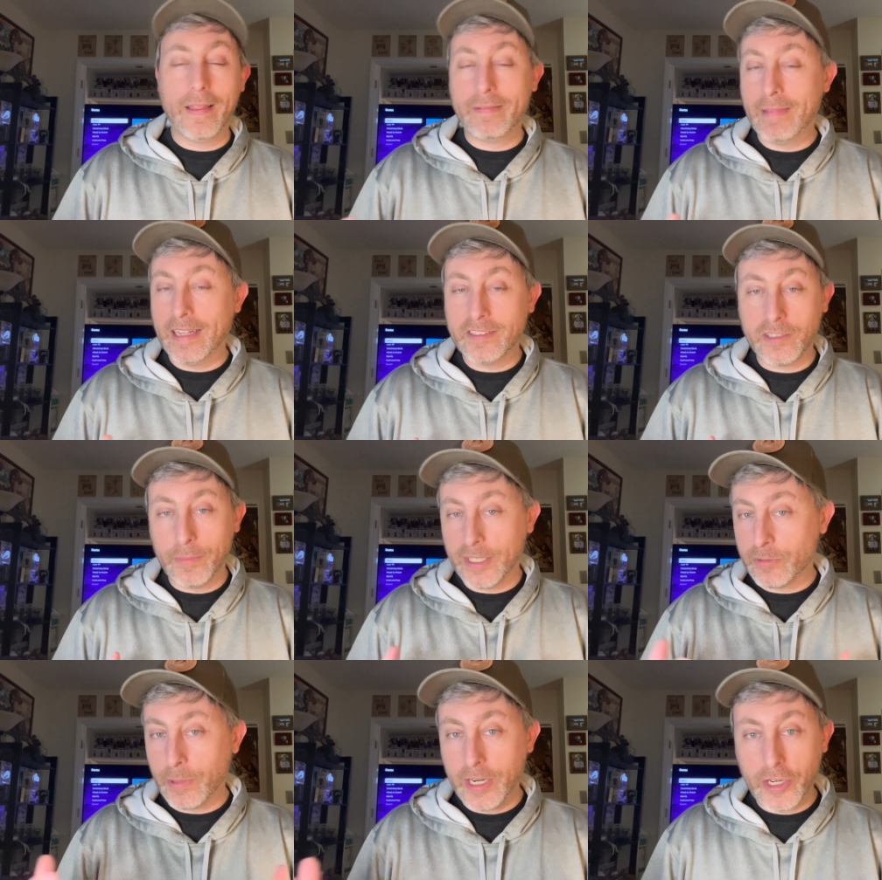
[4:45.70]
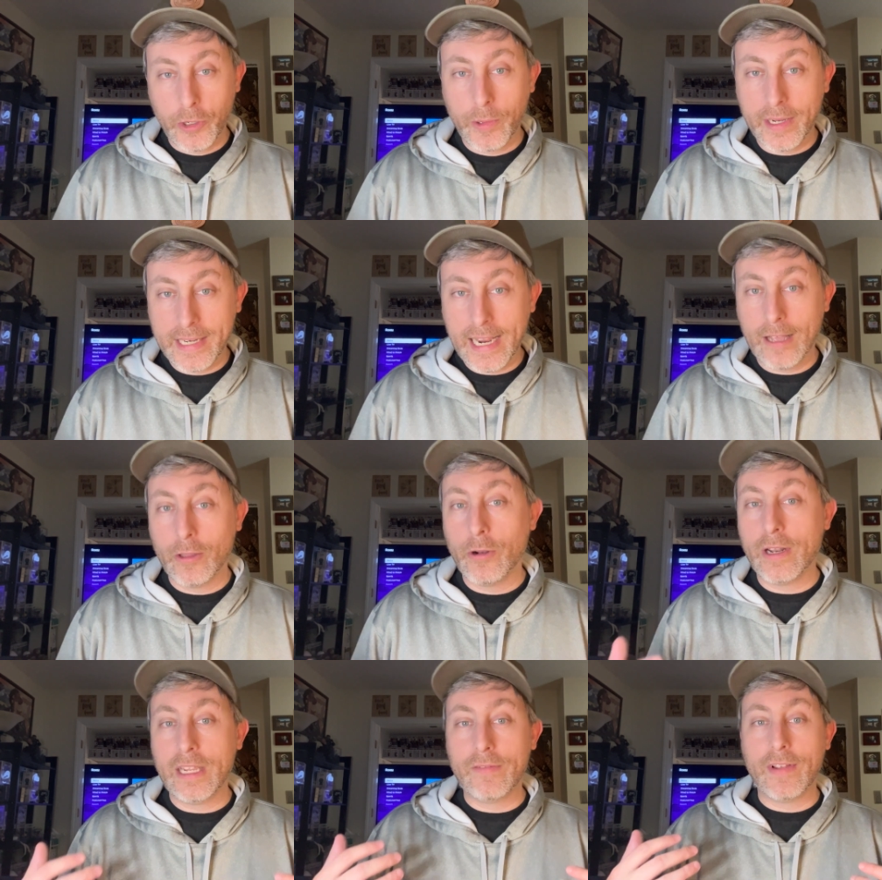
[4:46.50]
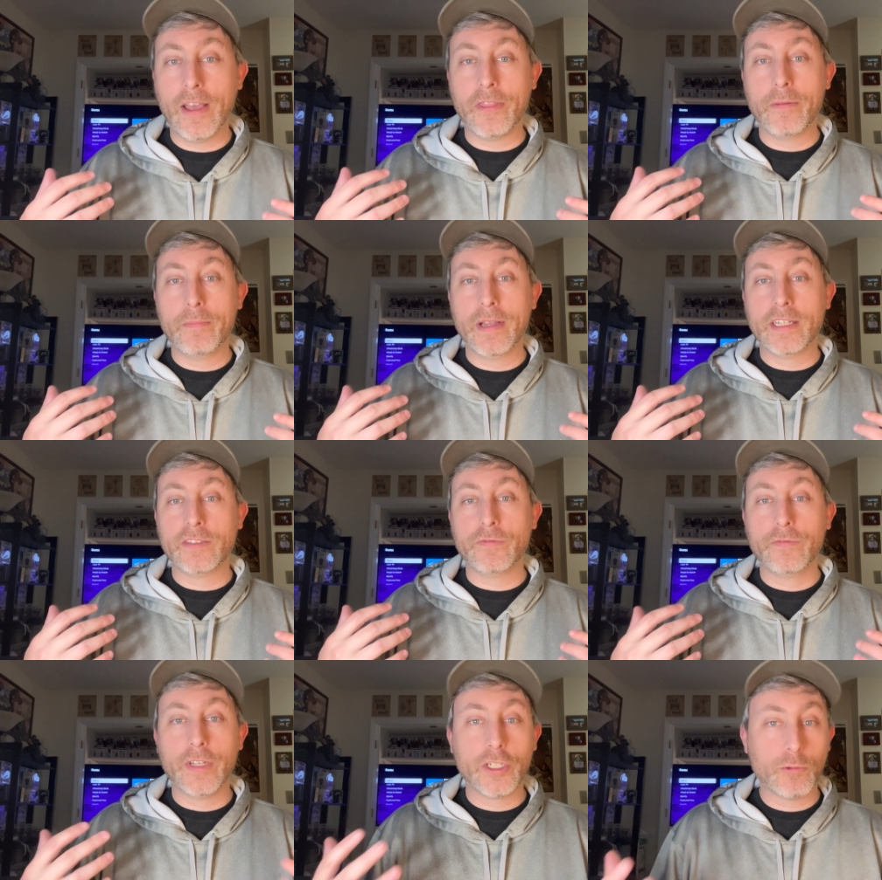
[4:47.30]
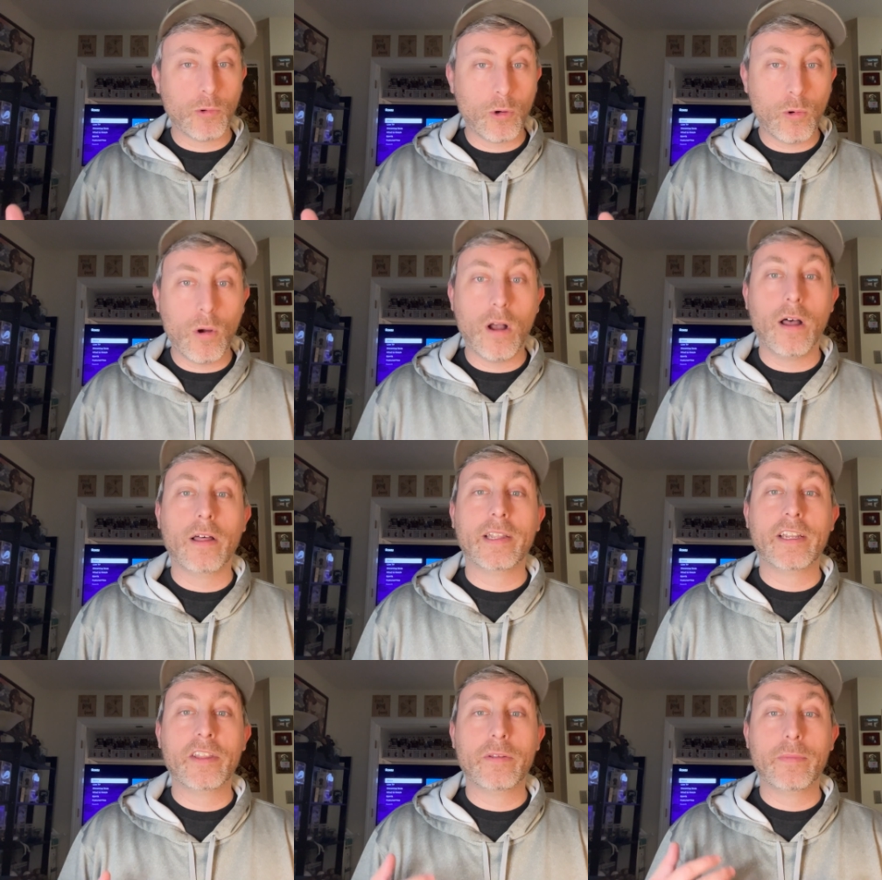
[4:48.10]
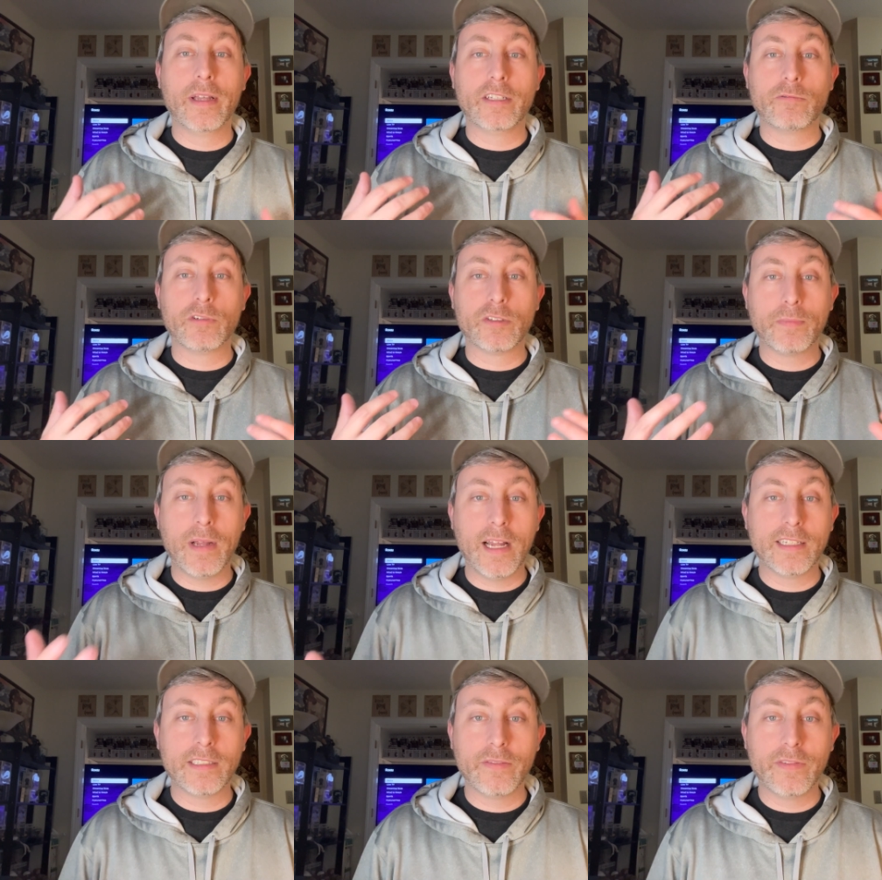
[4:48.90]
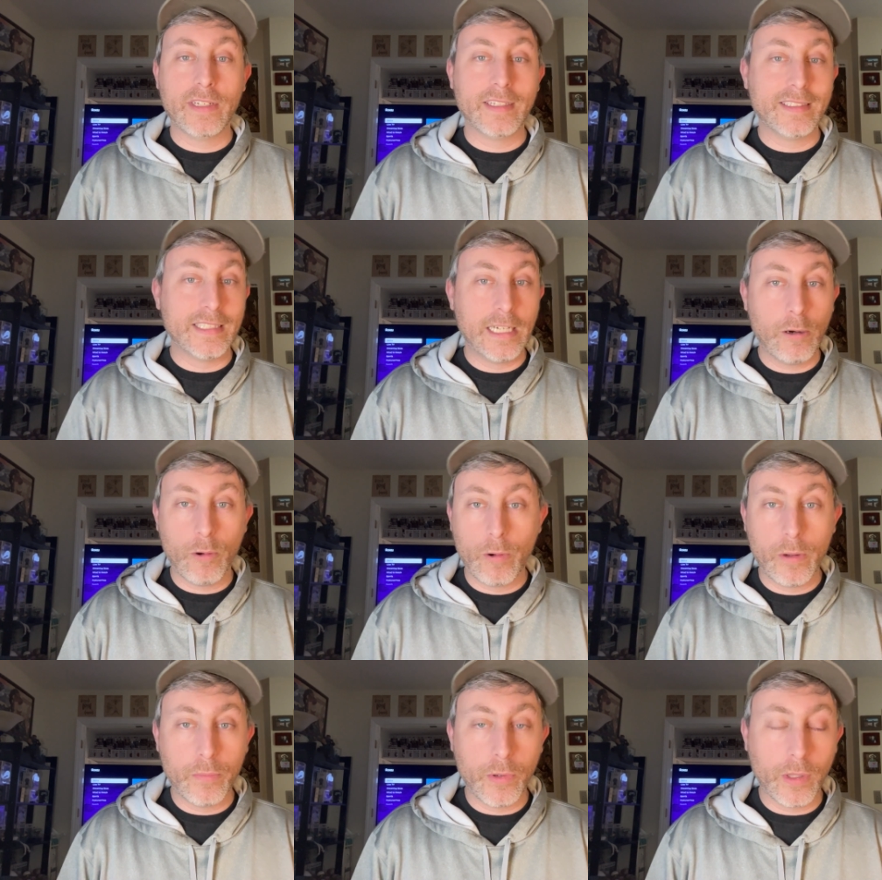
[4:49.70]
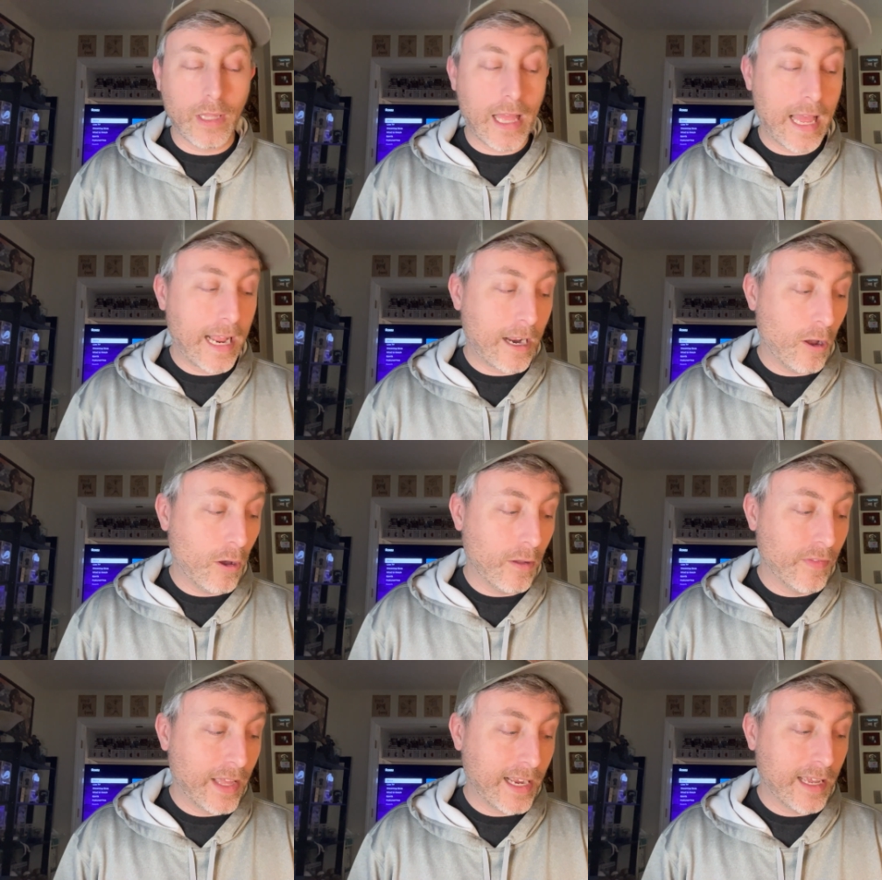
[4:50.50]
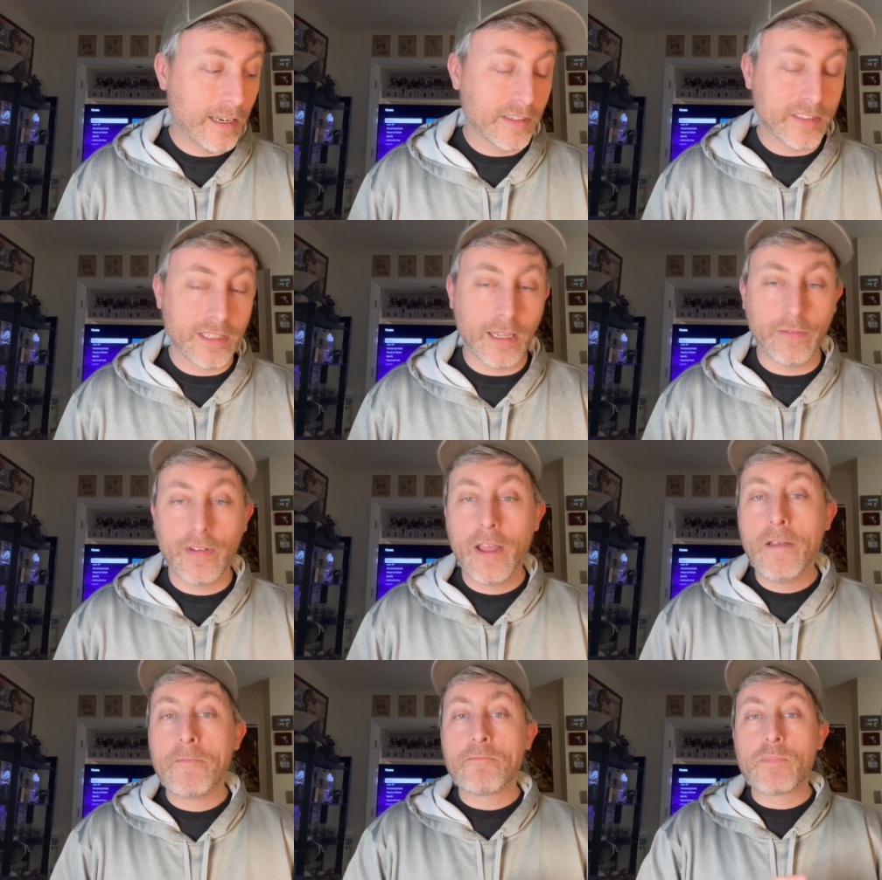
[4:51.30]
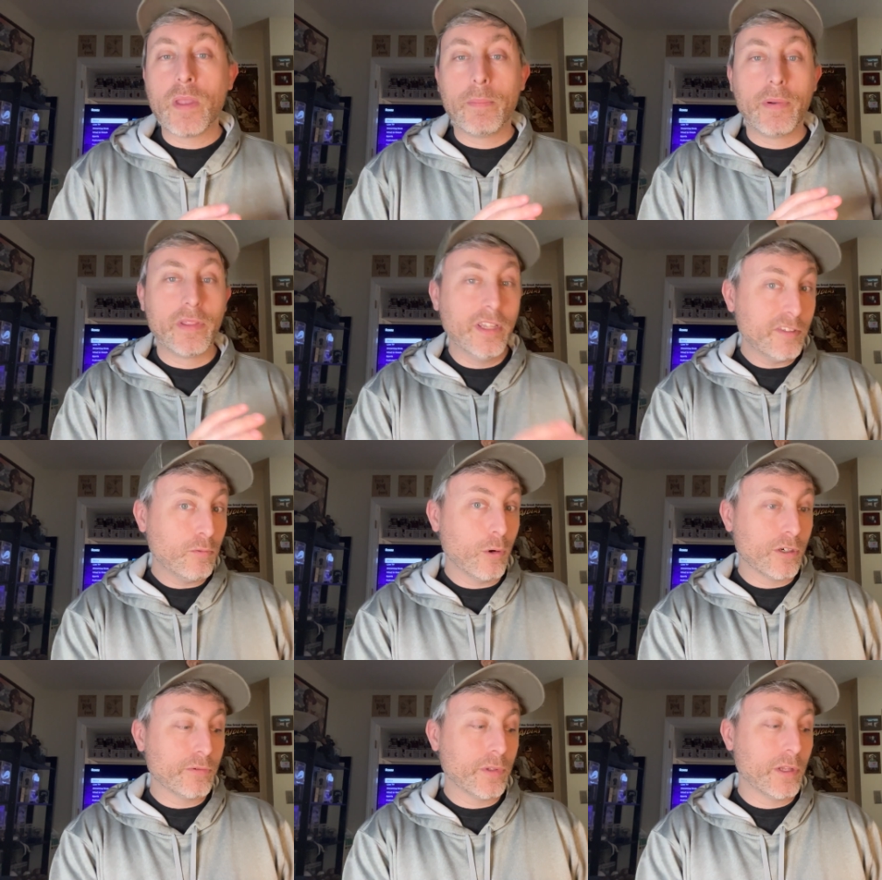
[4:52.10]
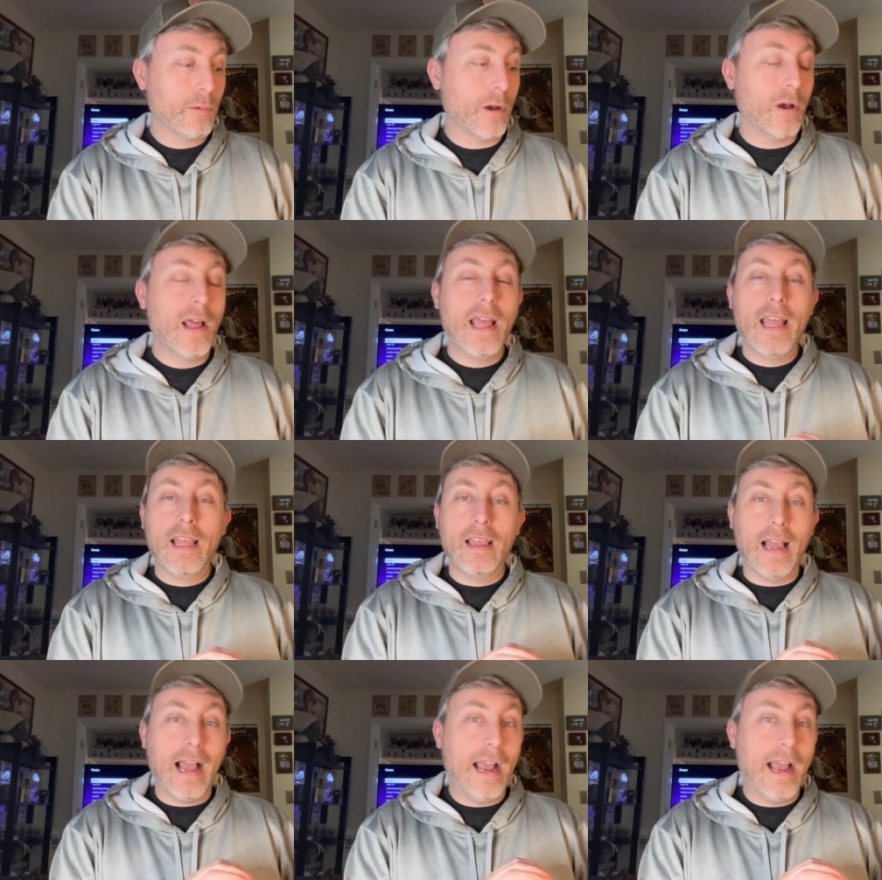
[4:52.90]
that's the best way to do it. Download it. You've got the best visual quality, the best responsiveness, zero input lag, all that kind of stuff. But this works really well. I